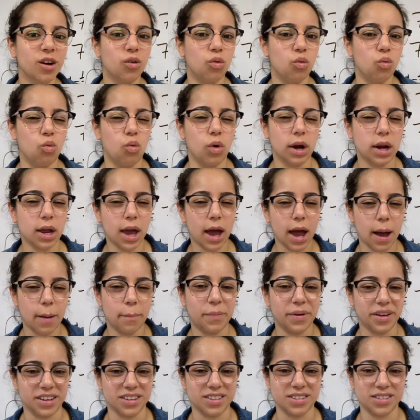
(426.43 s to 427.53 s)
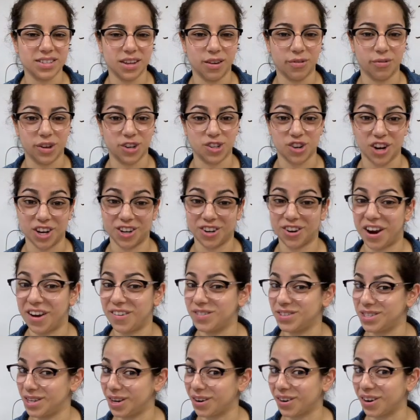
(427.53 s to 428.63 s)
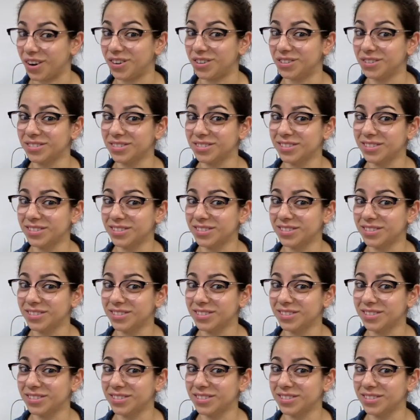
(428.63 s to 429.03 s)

what happens if we try to graph 0?